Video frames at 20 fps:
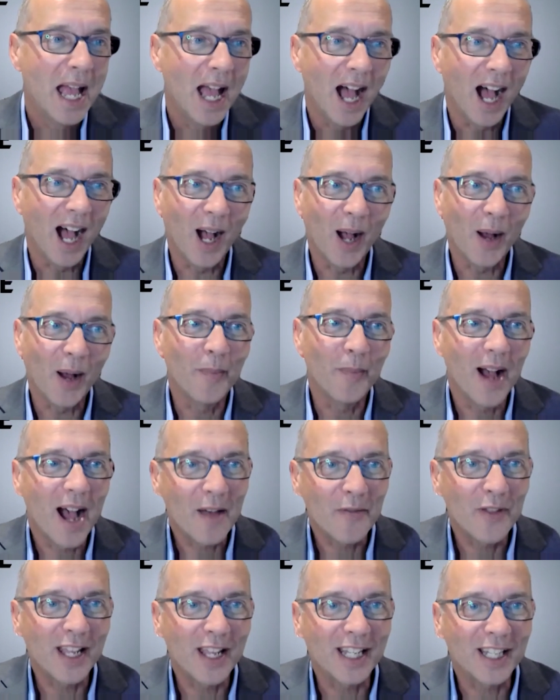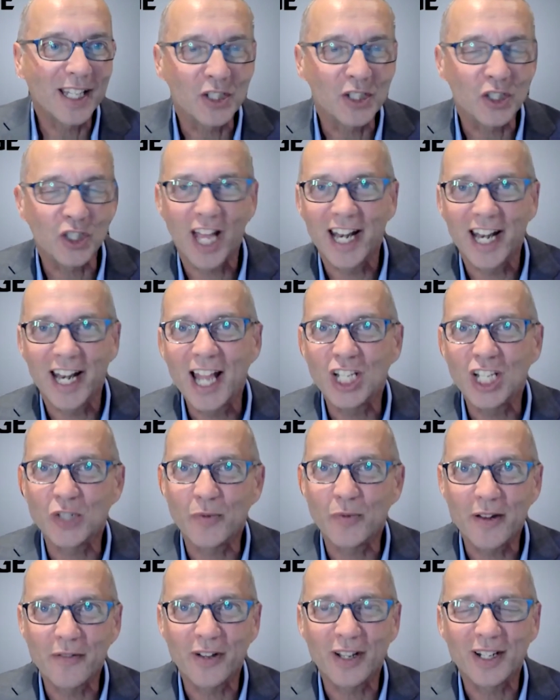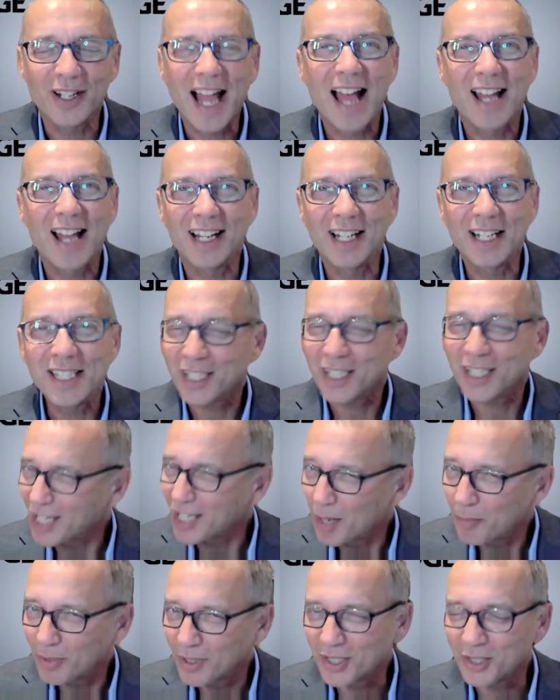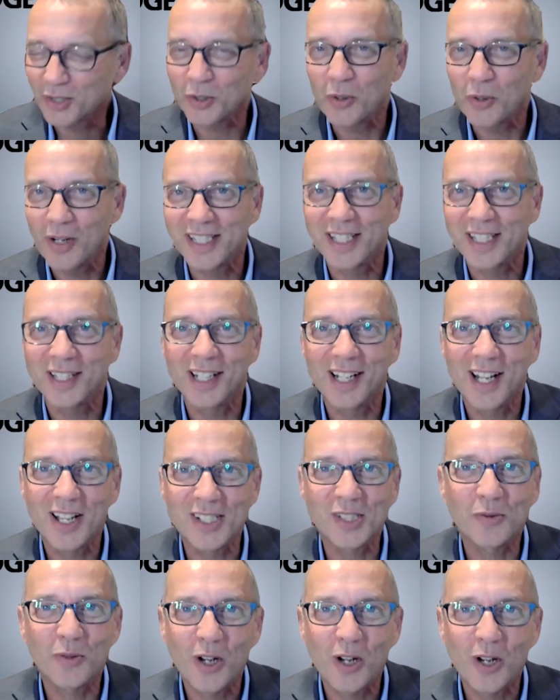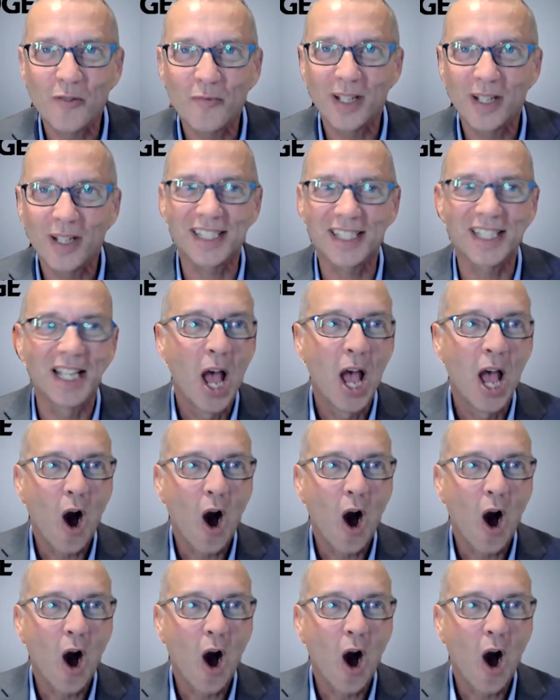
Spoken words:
I think at Gen Edge, we've had at least a couple of stories in the last 12 months